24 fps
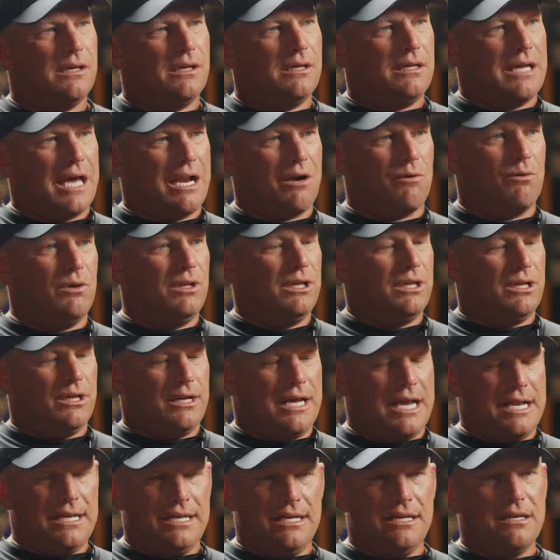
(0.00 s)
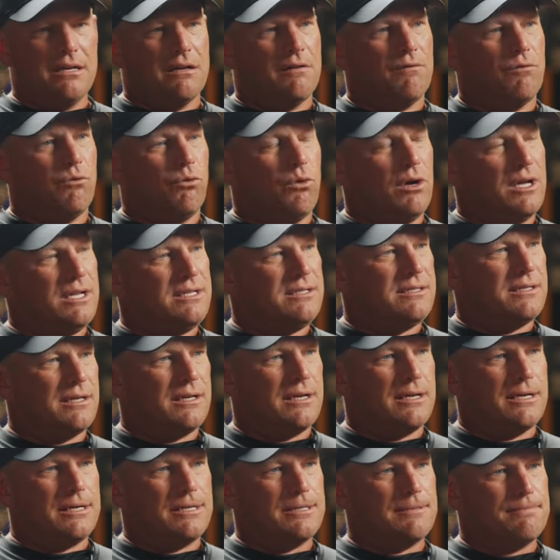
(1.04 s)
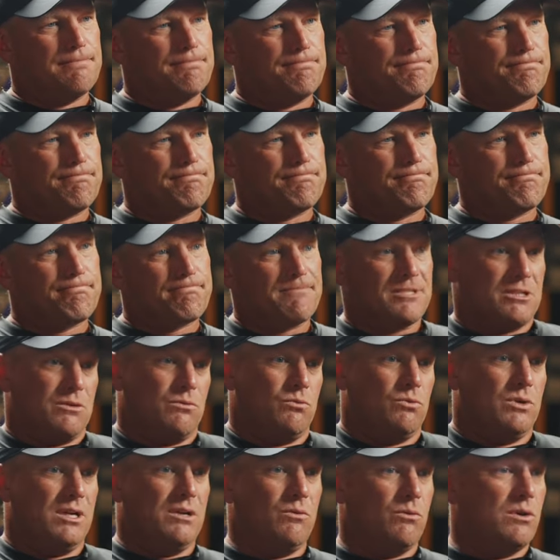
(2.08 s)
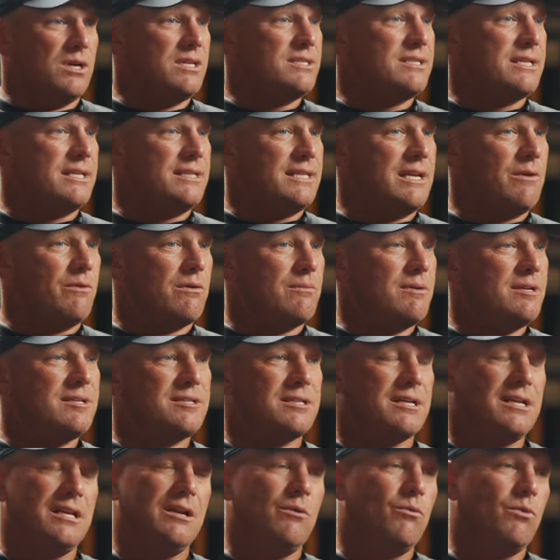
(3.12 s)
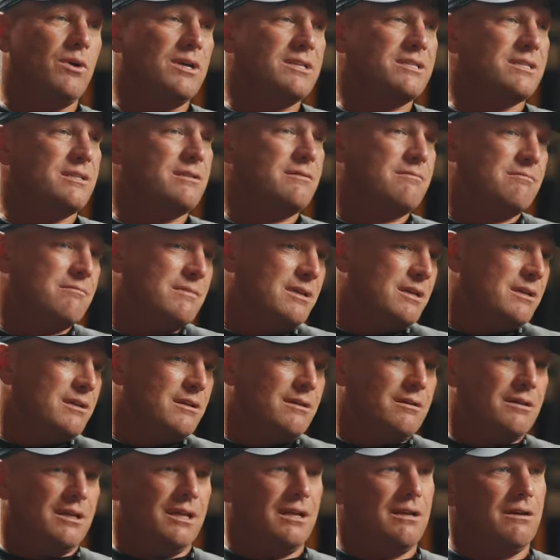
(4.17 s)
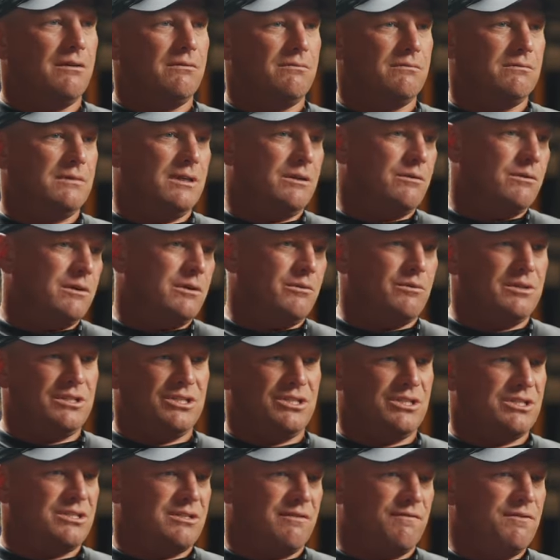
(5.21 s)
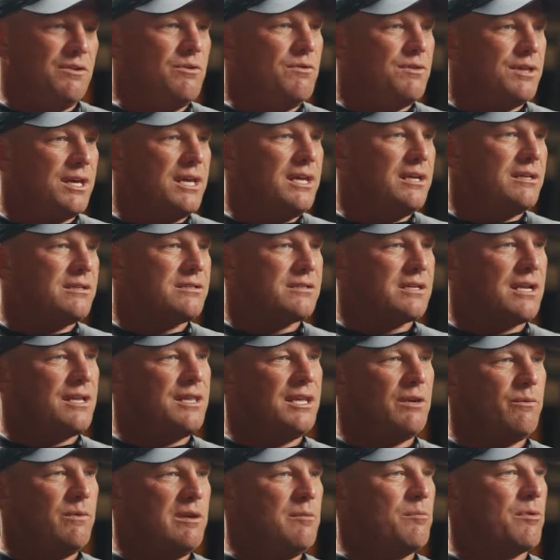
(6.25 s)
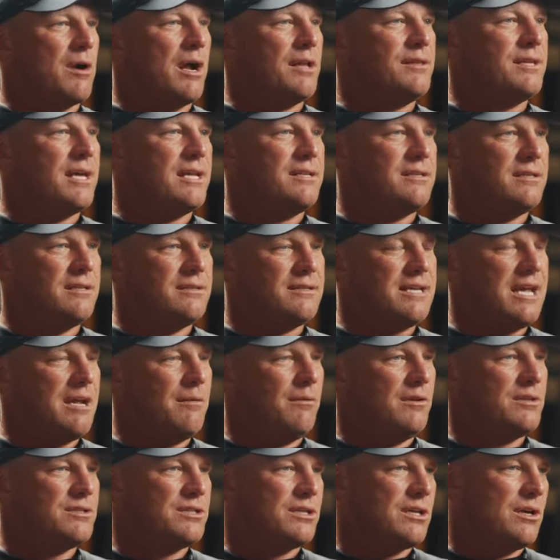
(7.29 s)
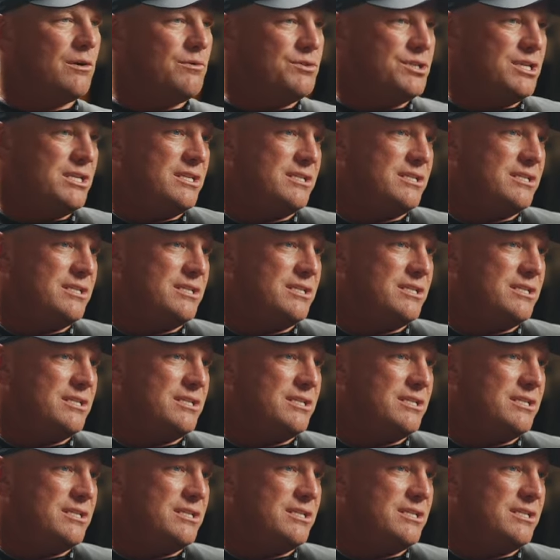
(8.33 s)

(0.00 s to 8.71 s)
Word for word: got a really good idea of what um, what it was that they were missing, and it wasn't you know, it, it, was just a few things, and I think we brought that to the table as a coaching